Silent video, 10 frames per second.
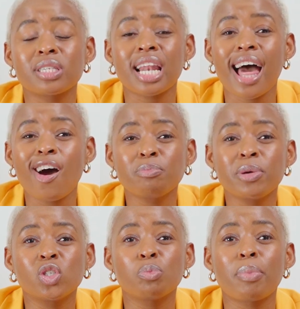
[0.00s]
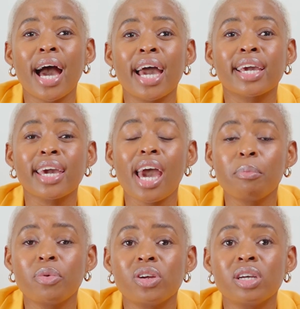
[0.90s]
allowed me to buy
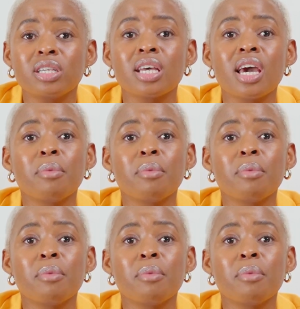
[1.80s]
cameras,